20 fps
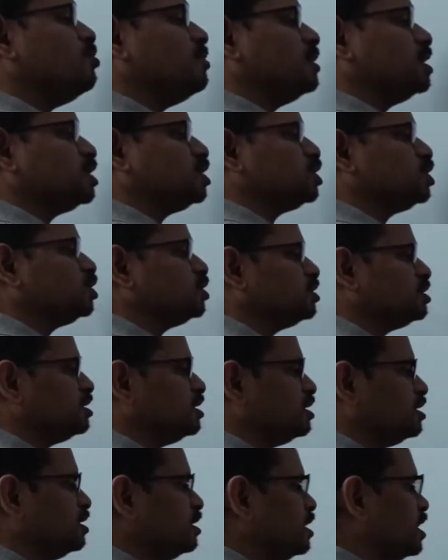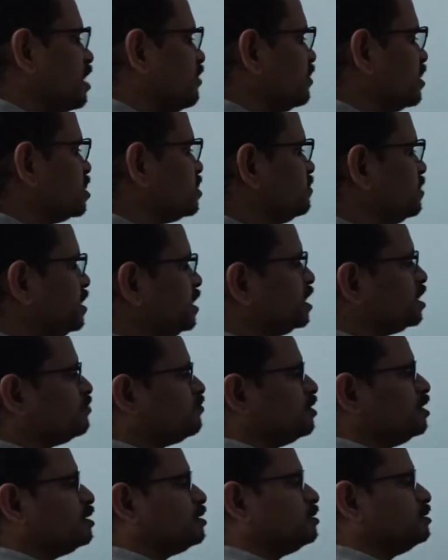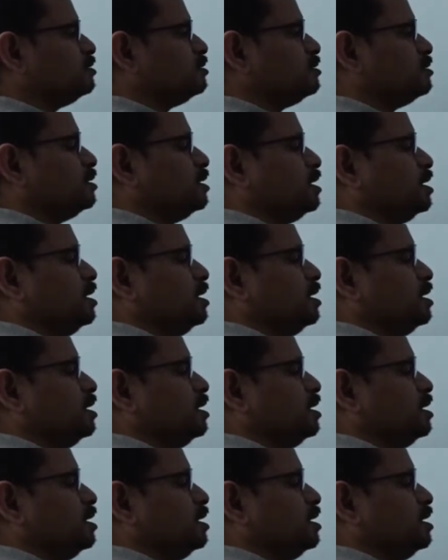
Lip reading: much? Average speed equal to